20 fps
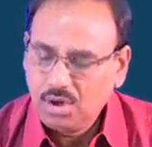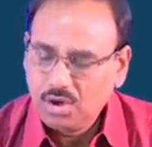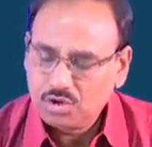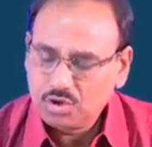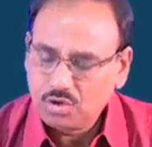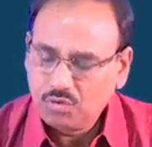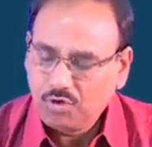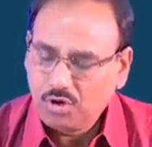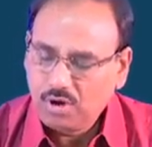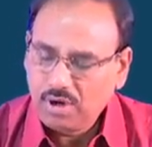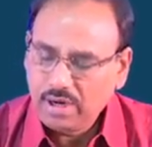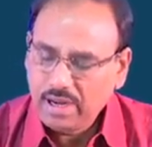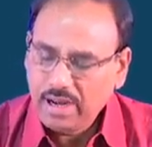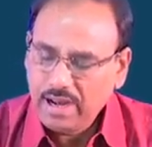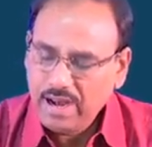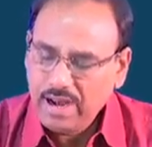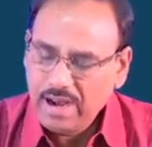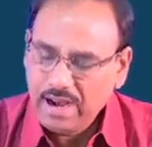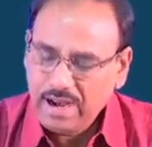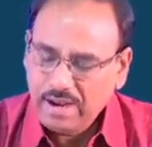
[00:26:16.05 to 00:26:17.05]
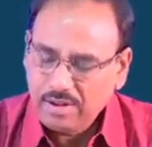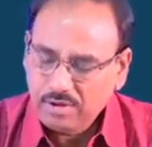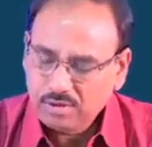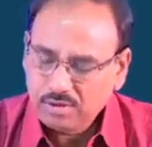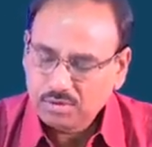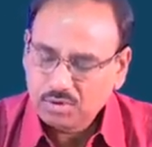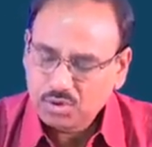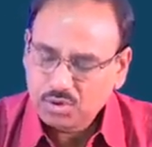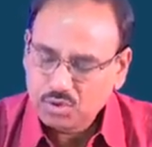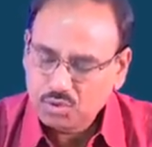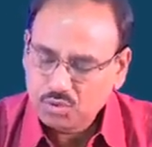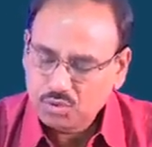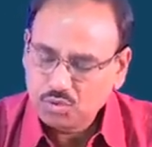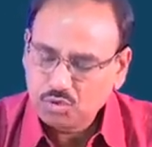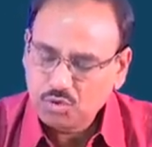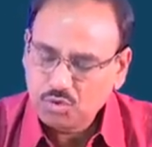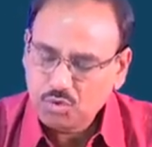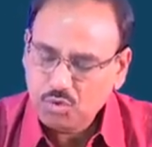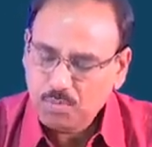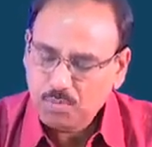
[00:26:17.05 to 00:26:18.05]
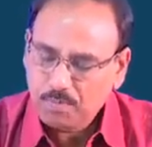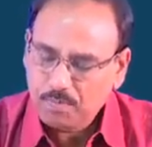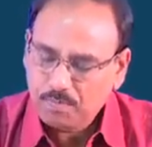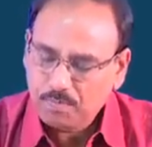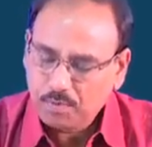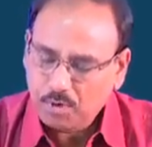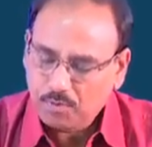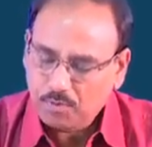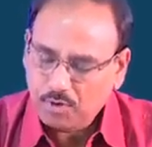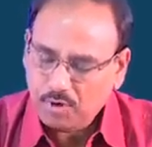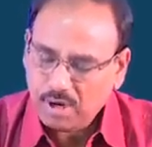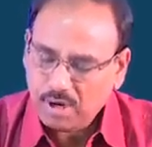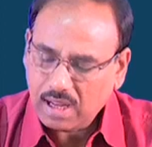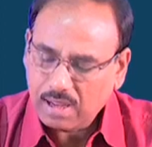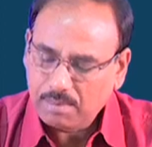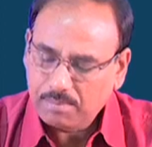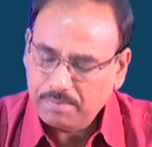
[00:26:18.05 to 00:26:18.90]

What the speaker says: So, for a